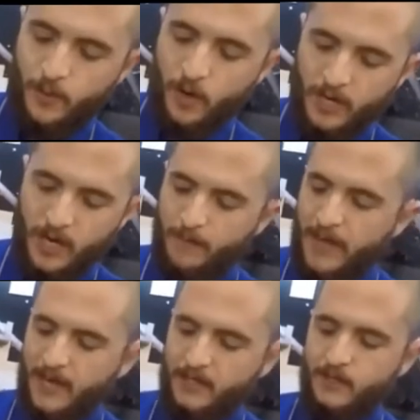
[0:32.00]
small and
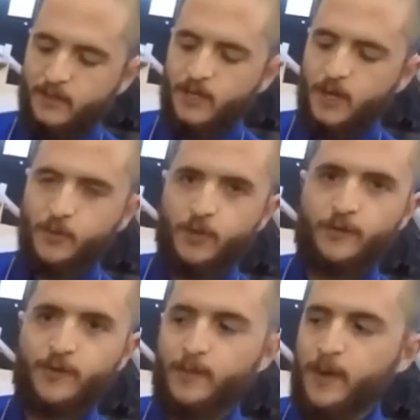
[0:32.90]
compact. It comes with
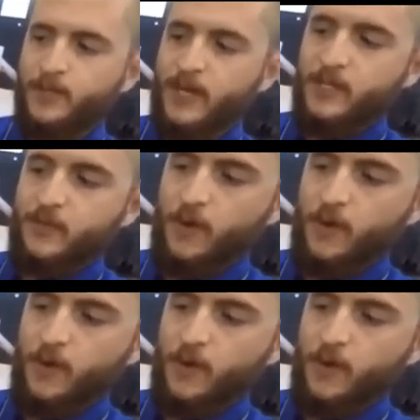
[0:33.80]
your flip-up sights